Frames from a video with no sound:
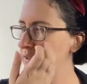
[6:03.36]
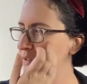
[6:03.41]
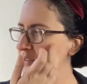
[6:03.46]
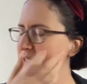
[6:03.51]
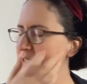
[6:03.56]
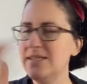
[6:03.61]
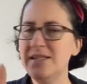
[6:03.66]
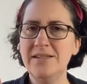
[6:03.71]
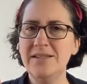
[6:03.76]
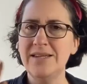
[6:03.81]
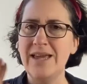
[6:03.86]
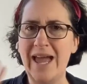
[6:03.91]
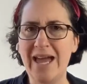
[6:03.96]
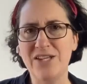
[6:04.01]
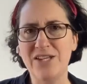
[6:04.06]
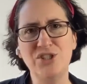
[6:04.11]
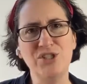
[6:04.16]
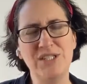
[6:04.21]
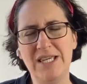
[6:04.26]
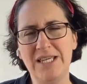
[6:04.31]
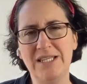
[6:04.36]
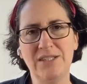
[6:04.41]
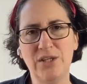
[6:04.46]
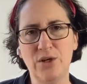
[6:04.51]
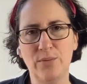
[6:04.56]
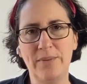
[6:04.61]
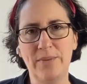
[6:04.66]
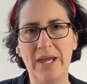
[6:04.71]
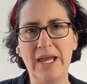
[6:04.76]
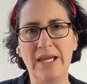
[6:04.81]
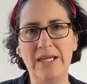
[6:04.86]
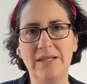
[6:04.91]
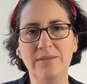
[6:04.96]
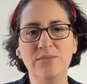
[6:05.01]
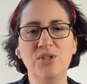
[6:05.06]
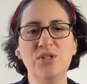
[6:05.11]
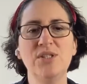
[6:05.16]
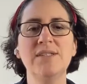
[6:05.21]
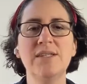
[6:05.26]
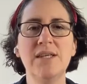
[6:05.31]
that doesn't agitate their pain,
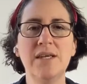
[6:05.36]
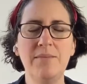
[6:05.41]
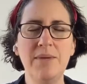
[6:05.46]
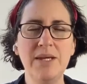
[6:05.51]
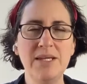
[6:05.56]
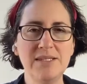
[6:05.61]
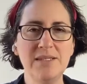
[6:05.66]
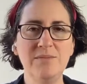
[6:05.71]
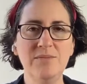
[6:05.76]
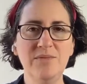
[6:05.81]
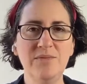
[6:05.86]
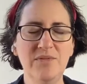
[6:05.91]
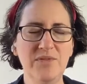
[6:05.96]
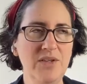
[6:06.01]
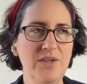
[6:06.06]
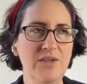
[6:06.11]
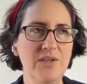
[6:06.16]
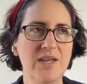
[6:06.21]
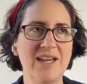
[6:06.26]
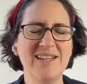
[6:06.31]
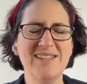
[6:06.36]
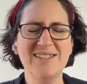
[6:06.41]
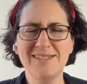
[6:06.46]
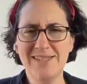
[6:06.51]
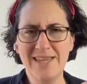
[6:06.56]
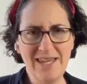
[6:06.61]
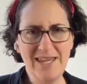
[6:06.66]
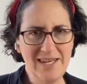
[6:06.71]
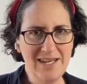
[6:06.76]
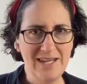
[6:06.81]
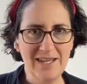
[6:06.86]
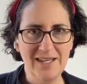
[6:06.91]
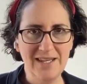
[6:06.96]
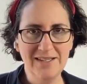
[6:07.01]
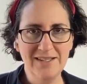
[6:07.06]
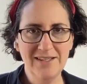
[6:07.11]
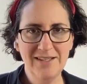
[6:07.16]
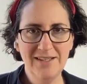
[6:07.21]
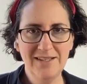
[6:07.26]
but just makes them feel excited.